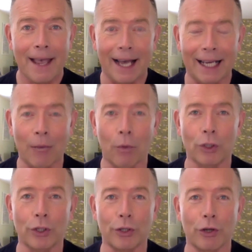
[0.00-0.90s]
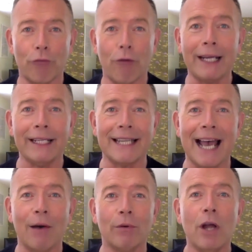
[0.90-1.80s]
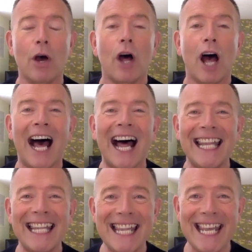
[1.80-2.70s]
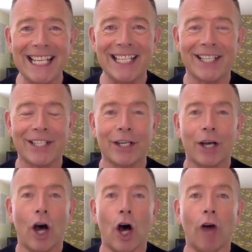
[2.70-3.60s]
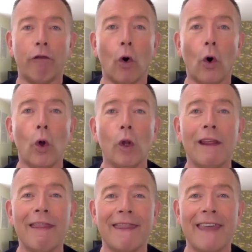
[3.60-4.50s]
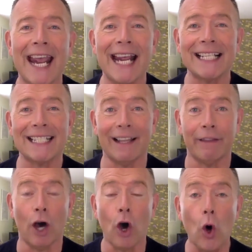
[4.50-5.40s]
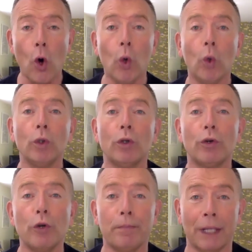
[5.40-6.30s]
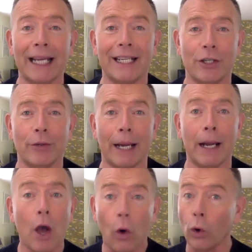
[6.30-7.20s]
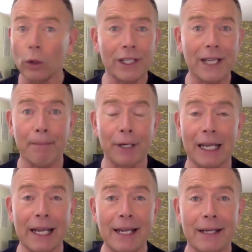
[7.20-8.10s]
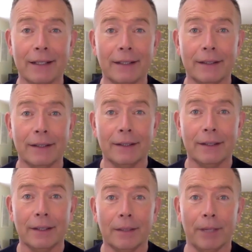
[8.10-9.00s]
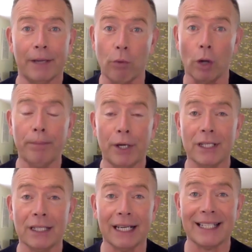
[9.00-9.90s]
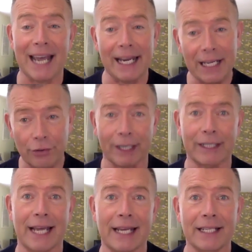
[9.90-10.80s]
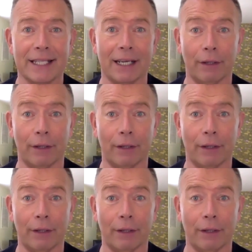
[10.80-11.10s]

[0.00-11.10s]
And I want you to write down a list of all the things that the whole group like doing, all separately. But if one person likes tennis, write tennis down.